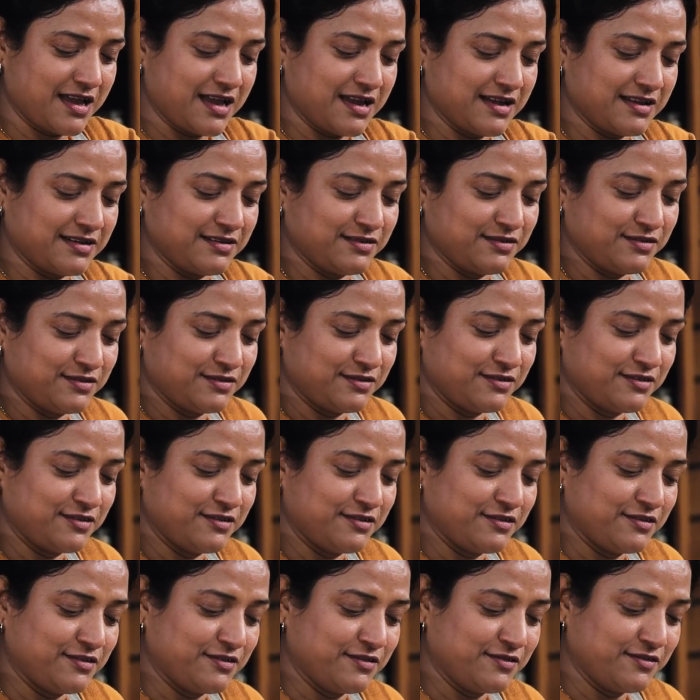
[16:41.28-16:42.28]
and
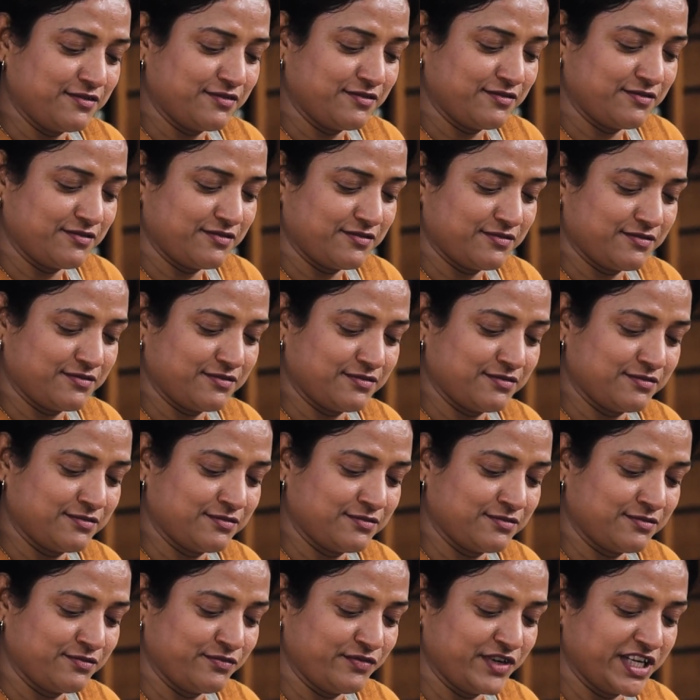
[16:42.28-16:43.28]

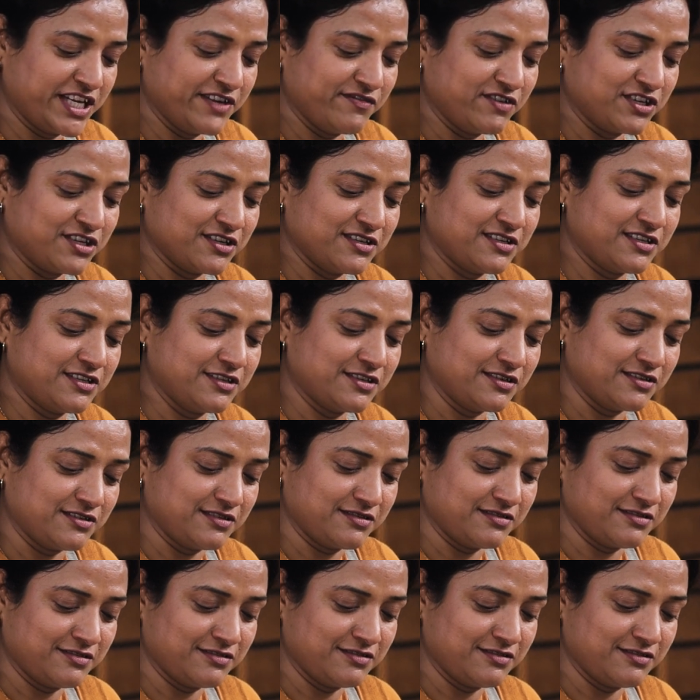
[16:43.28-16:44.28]
we give it a stir.